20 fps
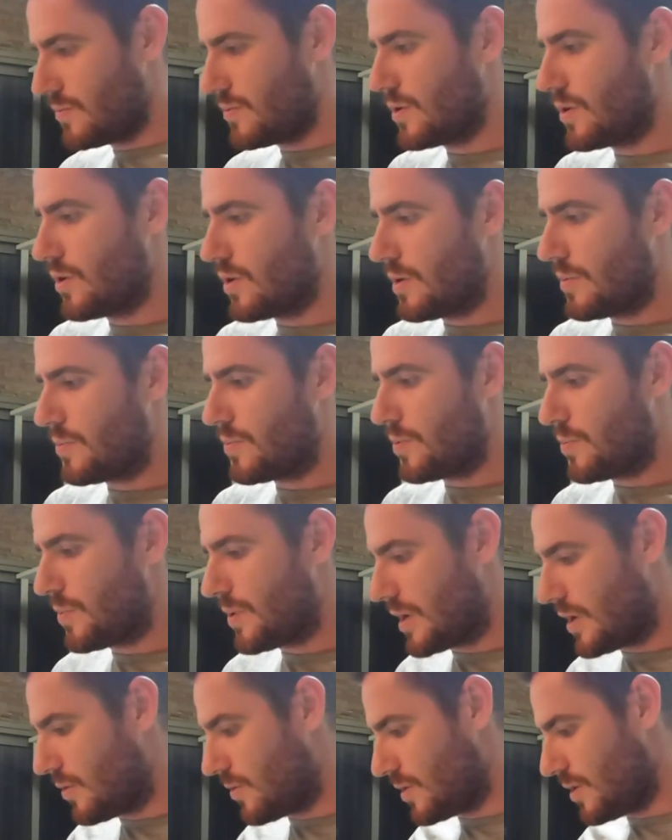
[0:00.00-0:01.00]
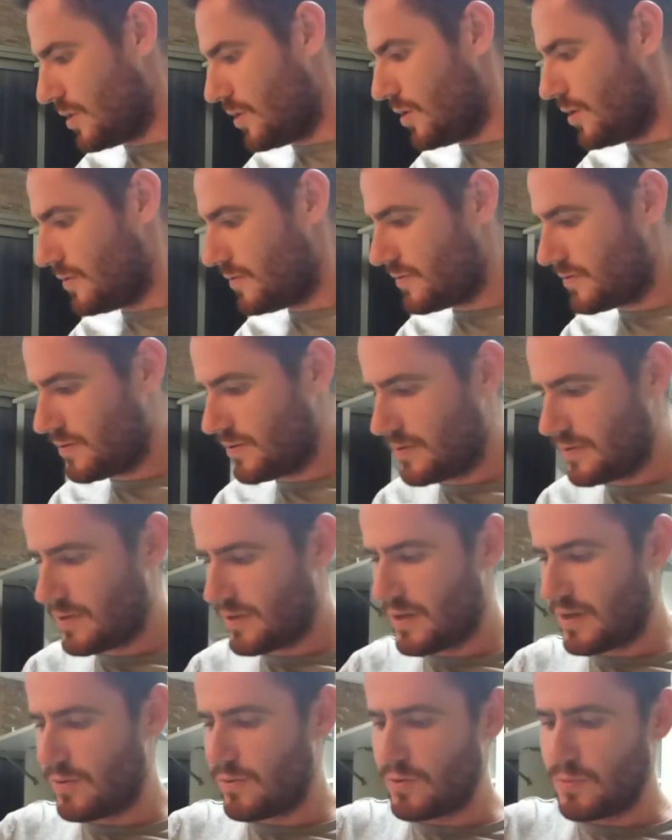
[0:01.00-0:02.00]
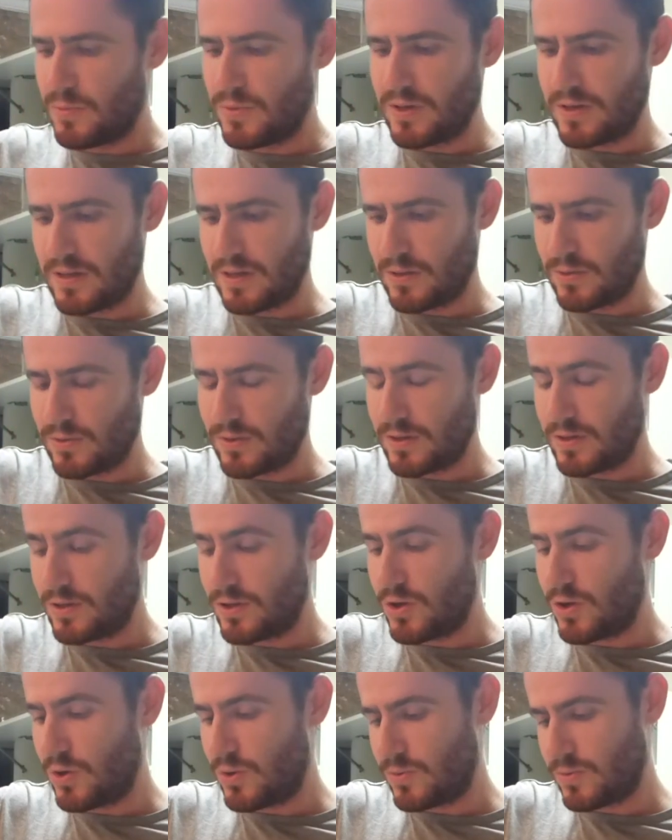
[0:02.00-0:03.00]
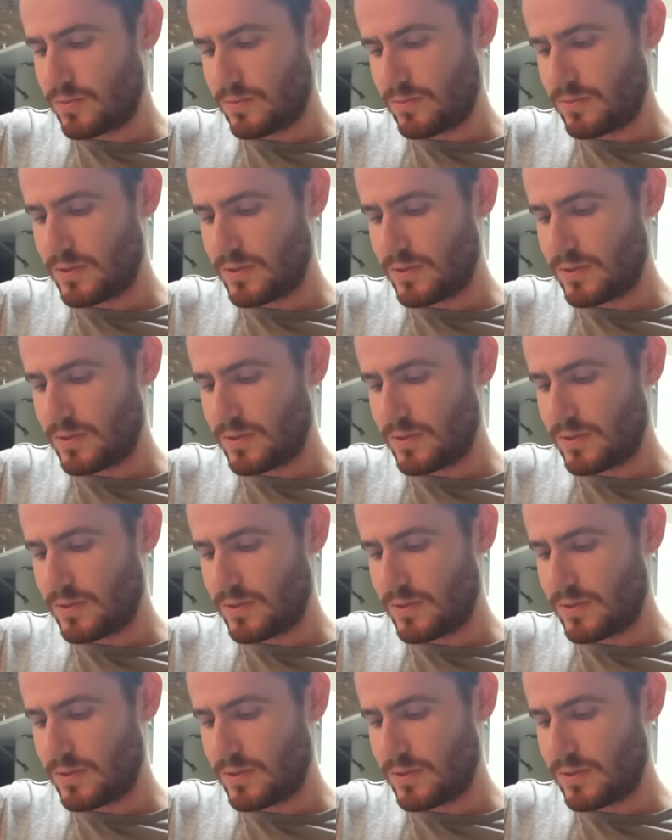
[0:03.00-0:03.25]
We're gonna prepare our loaf. Our dough